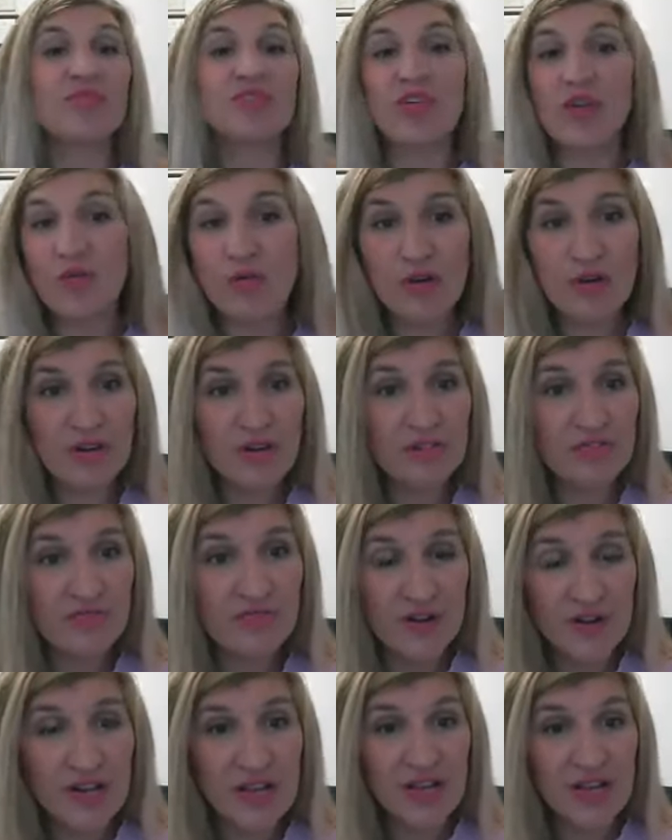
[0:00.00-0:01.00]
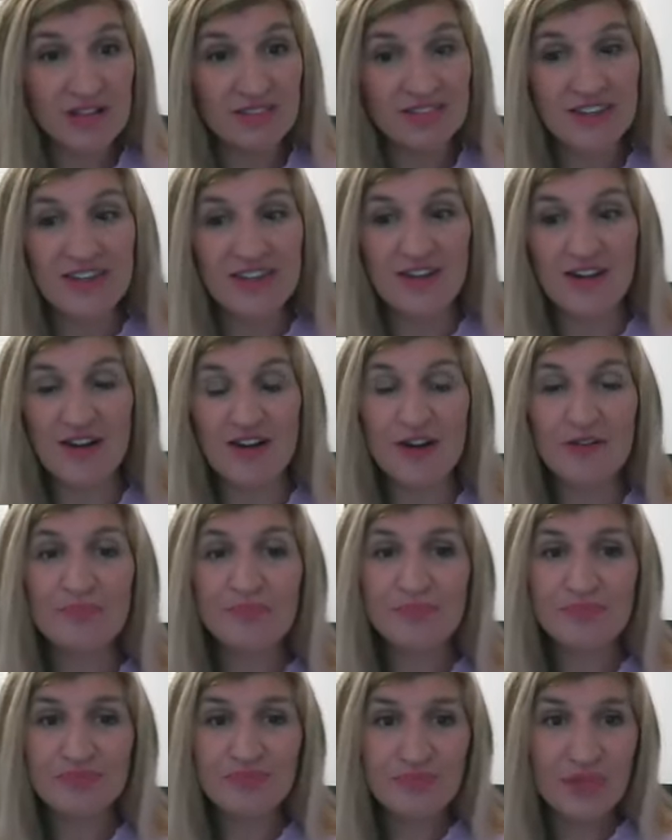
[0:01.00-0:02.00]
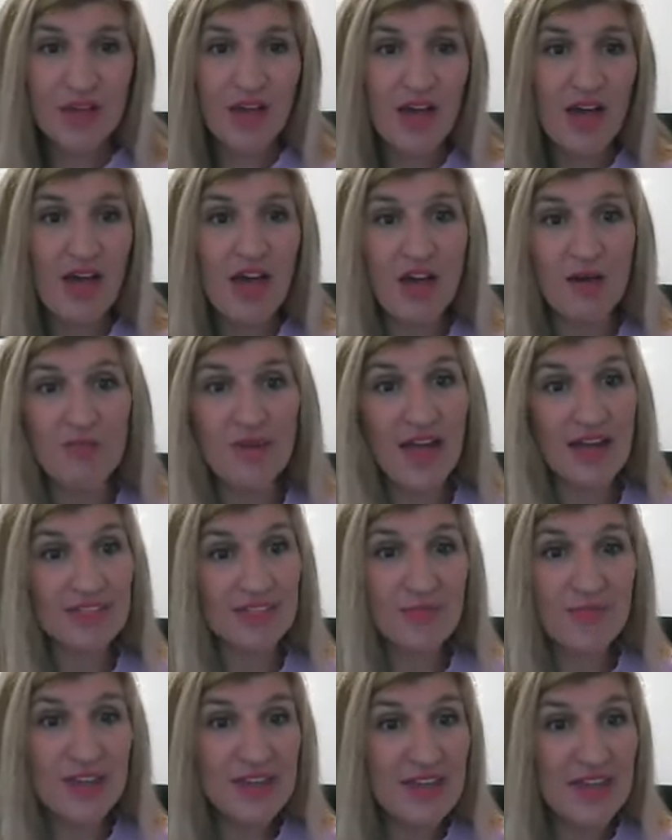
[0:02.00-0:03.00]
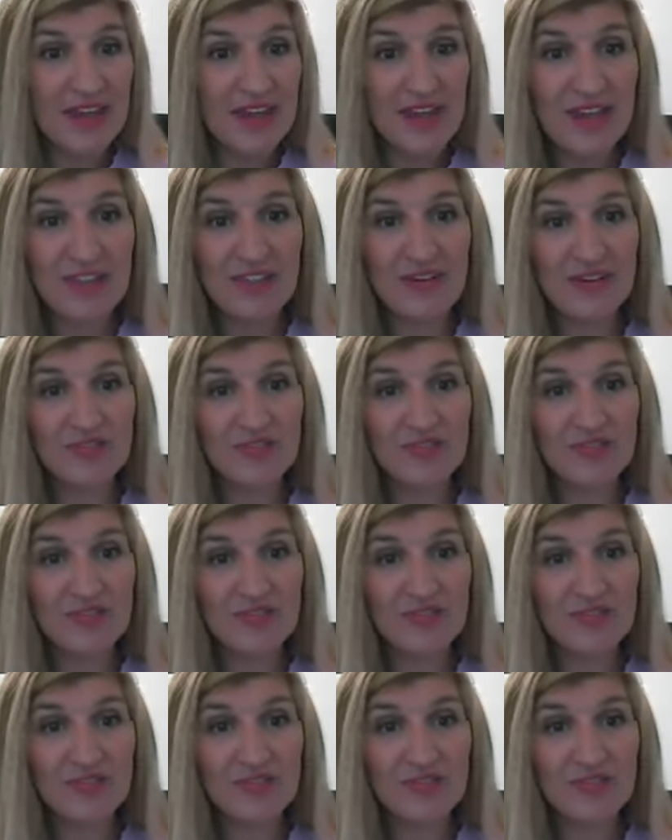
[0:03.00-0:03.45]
The order is very clear. At the beginning,